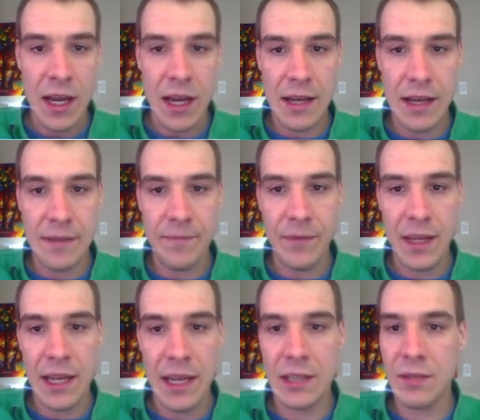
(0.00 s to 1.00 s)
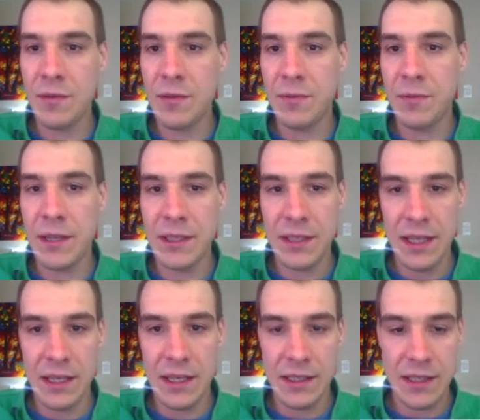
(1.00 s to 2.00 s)
H3O plus
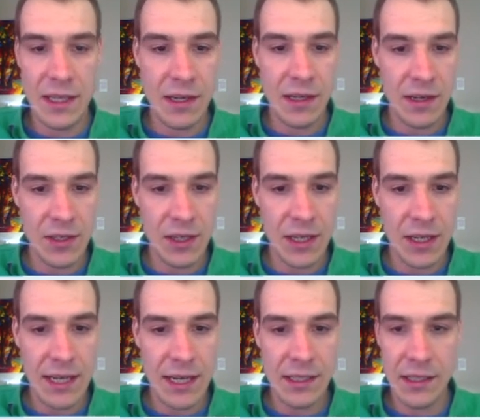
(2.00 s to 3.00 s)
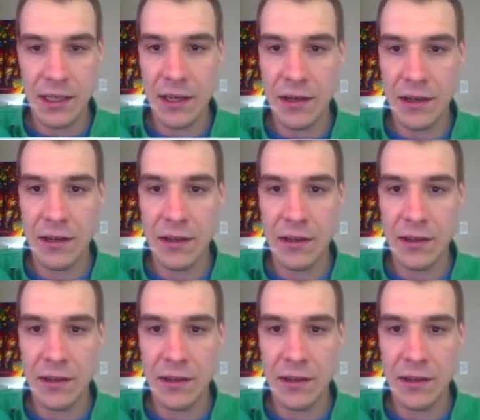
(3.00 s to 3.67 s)
is the conjugate acid here,